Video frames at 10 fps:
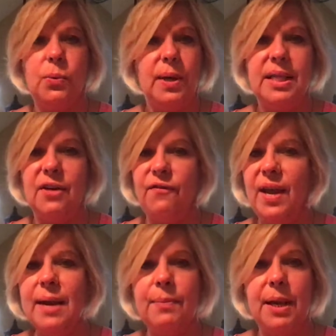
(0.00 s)
read the
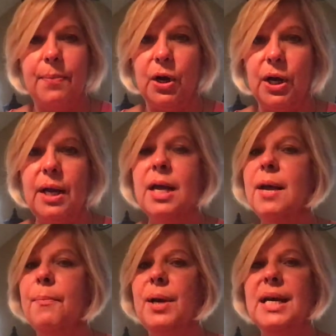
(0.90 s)
family book
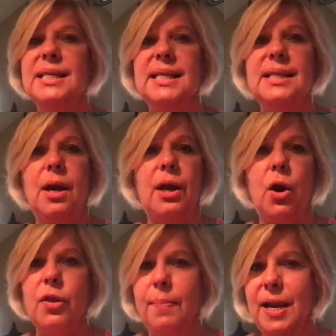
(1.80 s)
because it's got
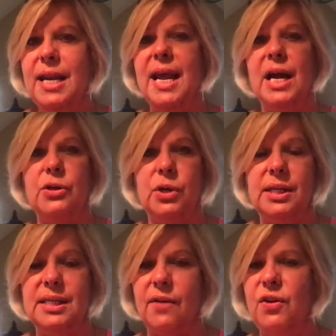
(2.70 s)
all the pediatric
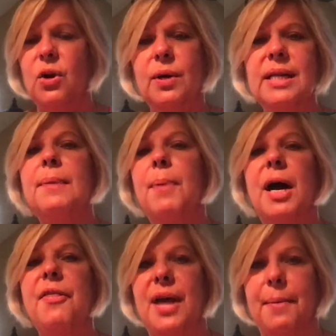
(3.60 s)
stuff. You don't need to
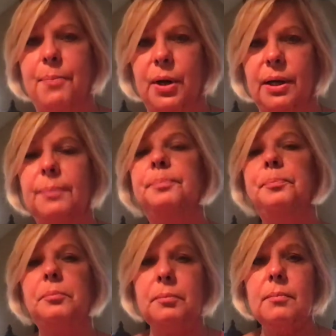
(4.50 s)
buy that book.
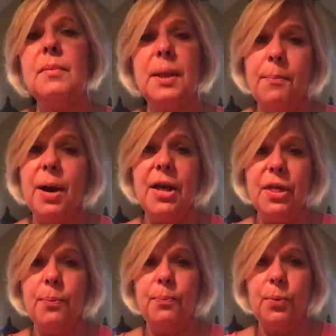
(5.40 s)
Buy
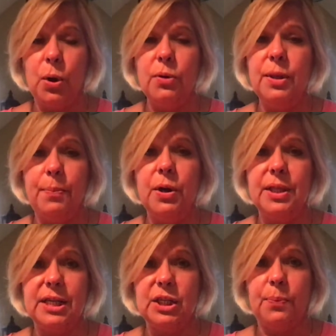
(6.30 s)
the book
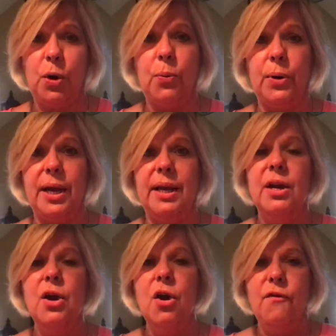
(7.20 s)
that's appropriate
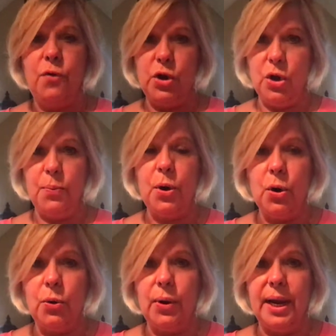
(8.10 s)
for your
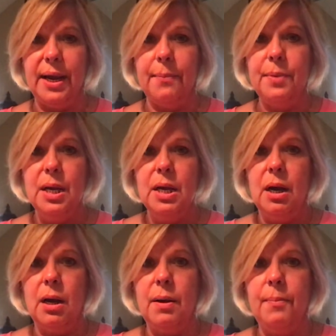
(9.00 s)
program.
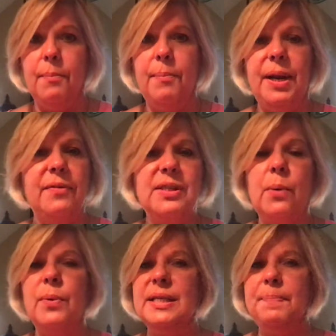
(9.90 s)
But if
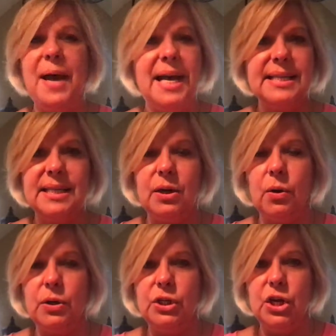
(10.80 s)
someone's passed it
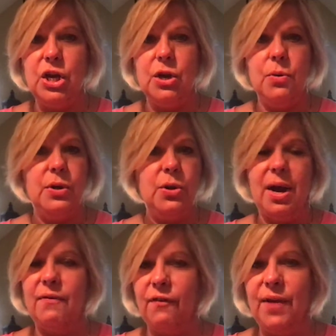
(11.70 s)
on to you and you
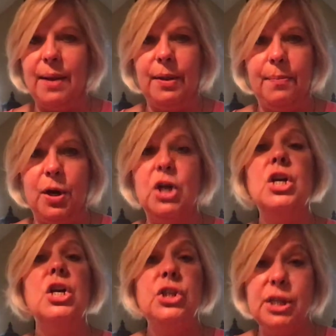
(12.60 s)
have a family book,
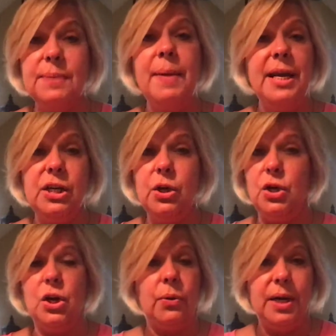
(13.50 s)
just make do.
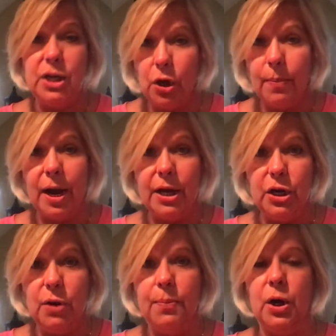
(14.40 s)
You don't need to go buy a
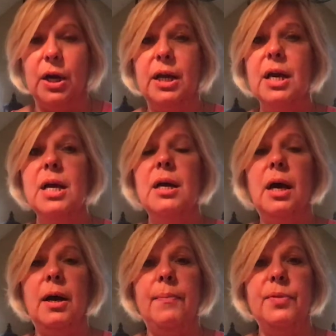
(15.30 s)
new book.
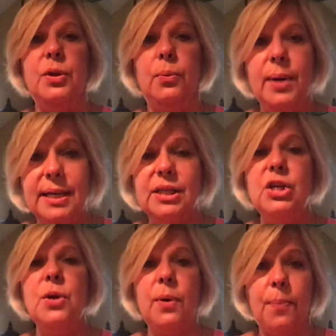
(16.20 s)
The reason
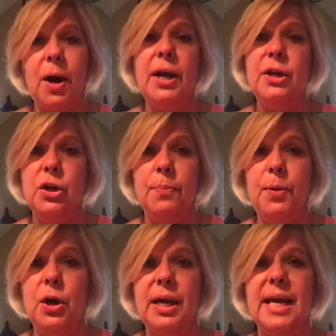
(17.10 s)
you would buy a new
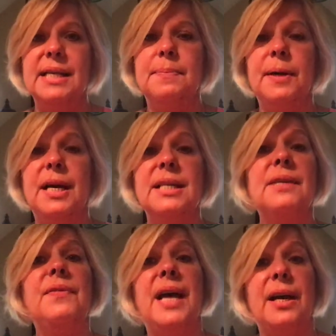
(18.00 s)
book is because
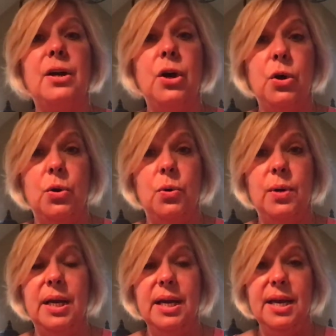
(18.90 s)
of that
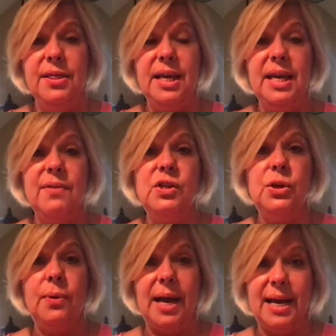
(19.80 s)
code that gives
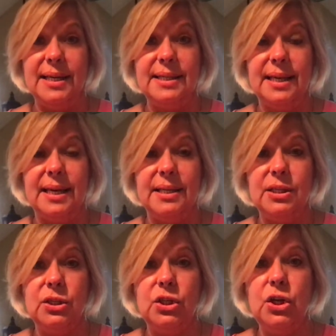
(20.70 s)
you
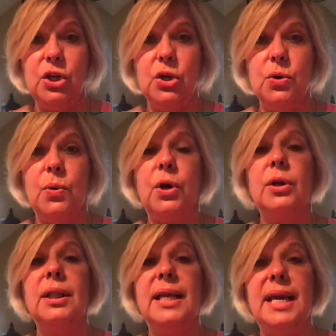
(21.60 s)
access to her
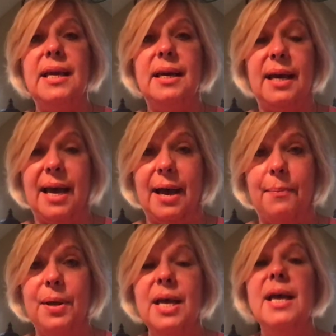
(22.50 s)
Leak
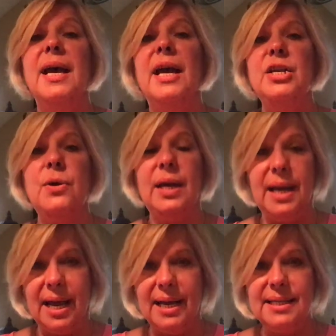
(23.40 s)
app. And you can
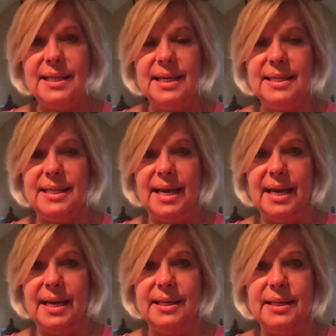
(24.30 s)
access
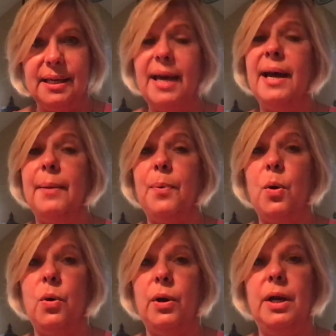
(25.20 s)
that app
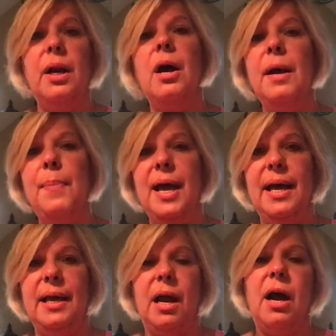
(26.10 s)
on an
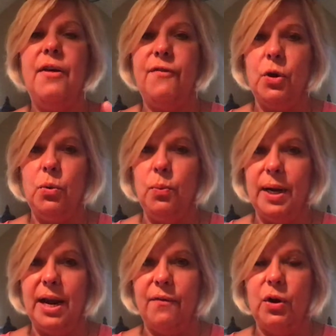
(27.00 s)
iPad, iPhone,
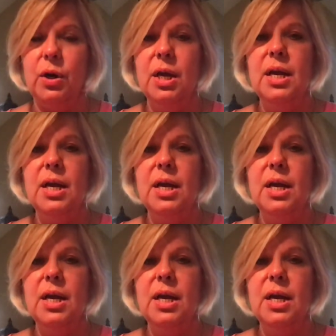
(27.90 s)
whatever.